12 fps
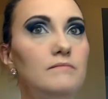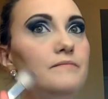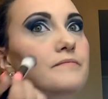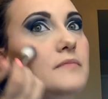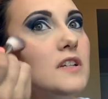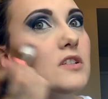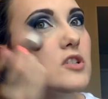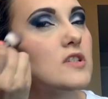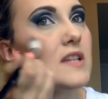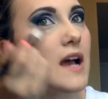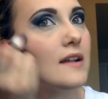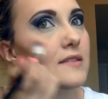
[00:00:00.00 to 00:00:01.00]
And that just
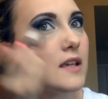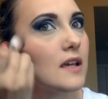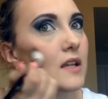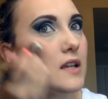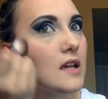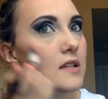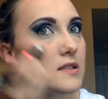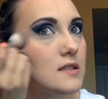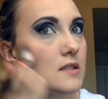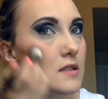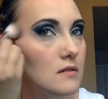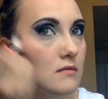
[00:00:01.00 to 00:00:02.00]
adds like a nice